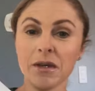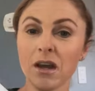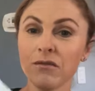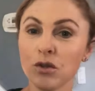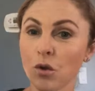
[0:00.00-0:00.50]

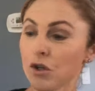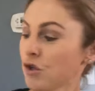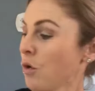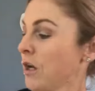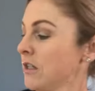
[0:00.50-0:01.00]
of your
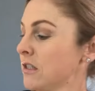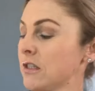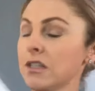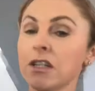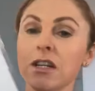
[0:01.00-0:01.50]

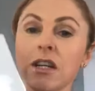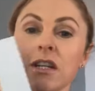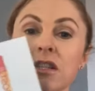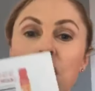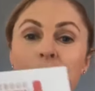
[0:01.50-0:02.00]
choice.
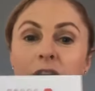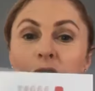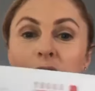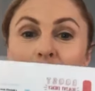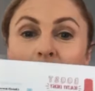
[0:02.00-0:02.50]
So I'll tell
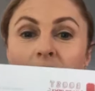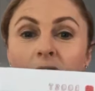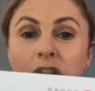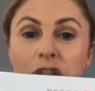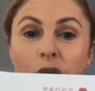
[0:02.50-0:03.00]
you kind of what they
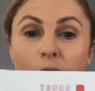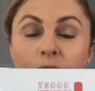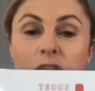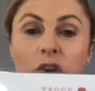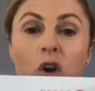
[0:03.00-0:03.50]
are. So
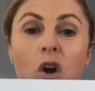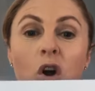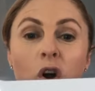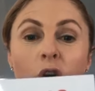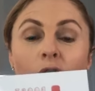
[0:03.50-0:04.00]
these are
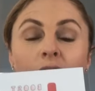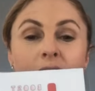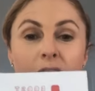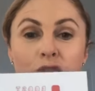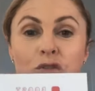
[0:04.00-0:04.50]
all
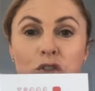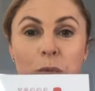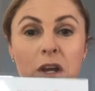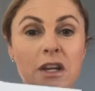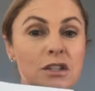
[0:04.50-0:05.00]
natural
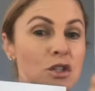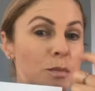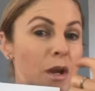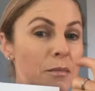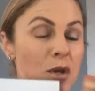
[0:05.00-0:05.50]
sprays. You
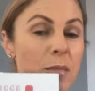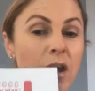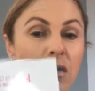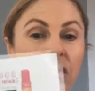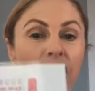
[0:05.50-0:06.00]
spray them in your mouth,